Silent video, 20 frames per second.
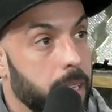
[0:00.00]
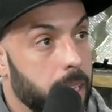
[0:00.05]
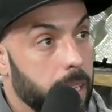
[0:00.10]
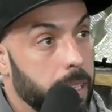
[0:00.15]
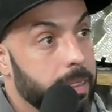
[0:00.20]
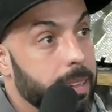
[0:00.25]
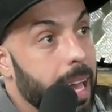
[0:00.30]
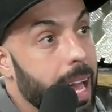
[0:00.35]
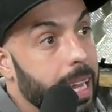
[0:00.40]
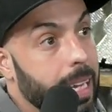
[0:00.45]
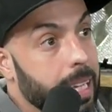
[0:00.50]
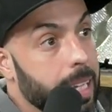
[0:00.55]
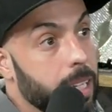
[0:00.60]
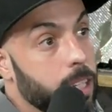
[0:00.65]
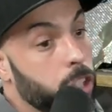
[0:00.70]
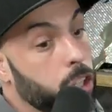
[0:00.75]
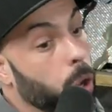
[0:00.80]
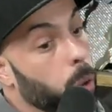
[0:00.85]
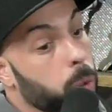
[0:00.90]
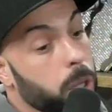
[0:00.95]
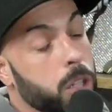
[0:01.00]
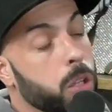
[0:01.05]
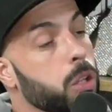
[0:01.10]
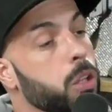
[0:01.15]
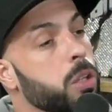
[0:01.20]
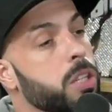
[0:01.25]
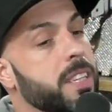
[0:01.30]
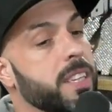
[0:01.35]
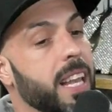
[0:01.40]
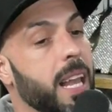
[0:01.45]
Exactly. So
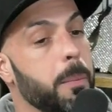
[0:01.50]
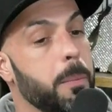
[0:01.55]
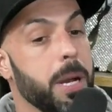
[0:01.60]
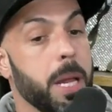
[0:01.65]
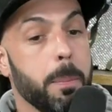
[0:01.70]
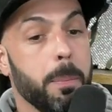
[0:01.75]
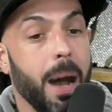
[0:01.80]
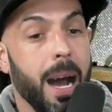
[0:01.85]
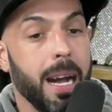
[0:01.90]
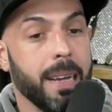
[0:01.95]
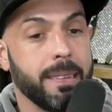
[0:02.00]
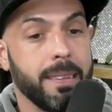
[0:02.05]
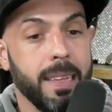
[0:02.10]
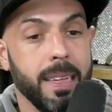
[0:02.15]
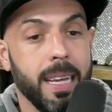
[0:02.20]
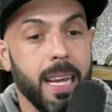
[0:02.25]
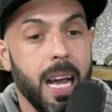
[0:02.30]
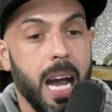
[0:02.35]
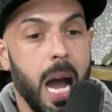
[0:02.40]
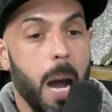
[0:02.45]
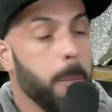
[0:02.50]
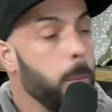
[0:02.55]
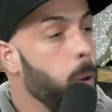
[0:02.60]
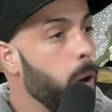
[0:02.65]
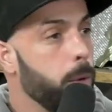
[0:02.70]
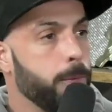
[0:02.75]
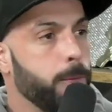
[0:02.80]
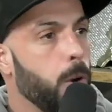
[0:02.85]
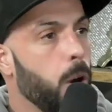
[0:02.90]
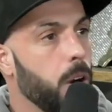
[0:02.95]
with celebrity boxing, I'm
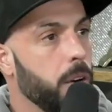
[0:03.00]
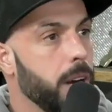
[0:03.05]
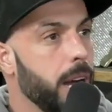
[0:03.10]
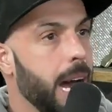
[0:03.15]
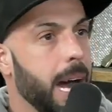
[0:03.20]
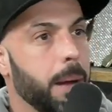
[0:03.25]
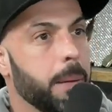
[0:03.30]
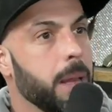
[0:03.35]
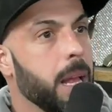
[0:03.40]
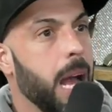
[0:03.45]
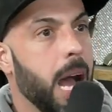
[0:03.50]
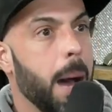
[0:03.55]
all for it.